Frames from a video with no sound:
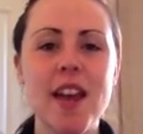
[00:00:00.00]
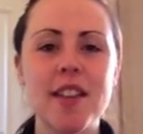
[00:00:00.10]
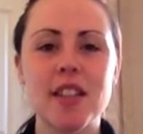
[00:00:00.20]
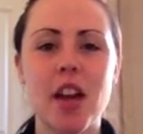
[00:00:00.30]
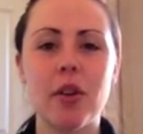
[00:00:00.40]

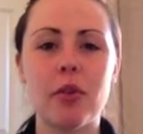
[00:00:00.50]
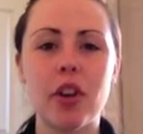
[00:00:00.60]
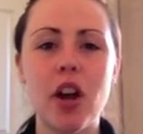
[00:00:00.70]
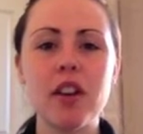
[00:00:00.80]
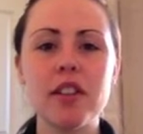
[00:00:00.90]
So
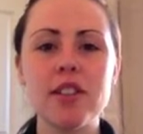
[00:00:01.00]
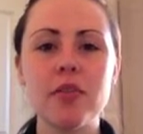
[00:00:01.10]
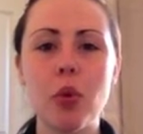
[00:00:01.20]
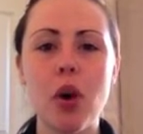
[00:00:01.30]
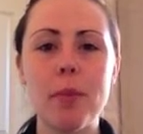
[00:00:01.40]
regardless
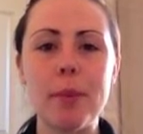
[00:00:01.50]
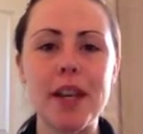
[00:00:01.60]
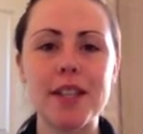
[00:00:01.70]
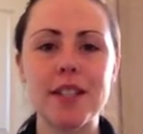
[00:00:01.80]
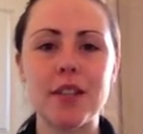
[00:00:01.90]
of what
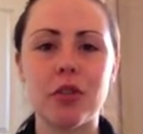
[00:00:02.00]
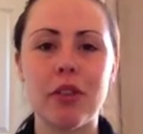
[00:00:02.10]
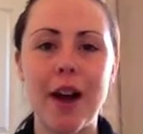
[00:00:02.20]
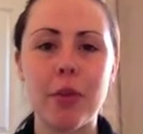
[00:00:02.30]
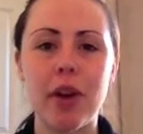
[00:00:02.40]
ability you're
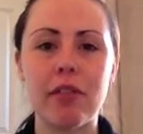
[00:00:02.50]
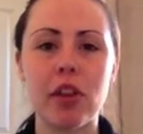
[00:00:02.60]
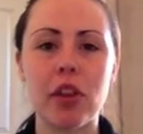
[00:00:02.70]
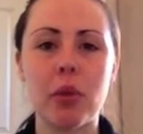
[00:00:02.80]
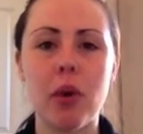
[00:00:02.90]
at, whether
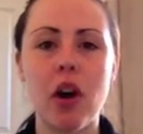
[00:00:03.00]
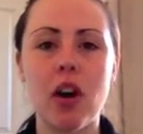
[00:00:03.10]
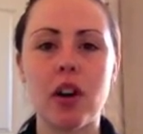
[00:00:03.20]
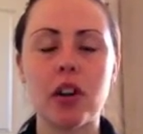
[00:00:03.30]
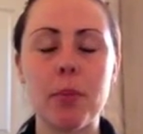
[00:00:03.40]
you
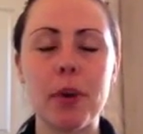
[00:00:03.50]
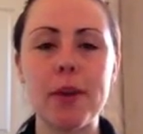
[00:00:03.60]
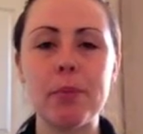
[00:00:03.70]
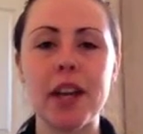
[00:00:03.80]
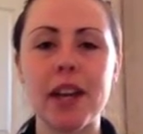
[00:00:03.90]
are a
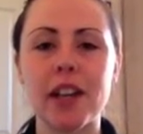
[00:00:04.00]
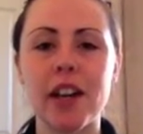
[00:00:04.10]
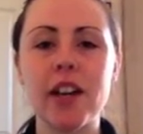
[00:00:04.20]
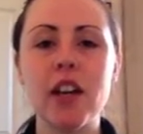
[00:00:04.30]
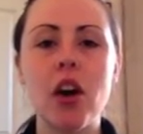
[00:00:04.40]
complete beginner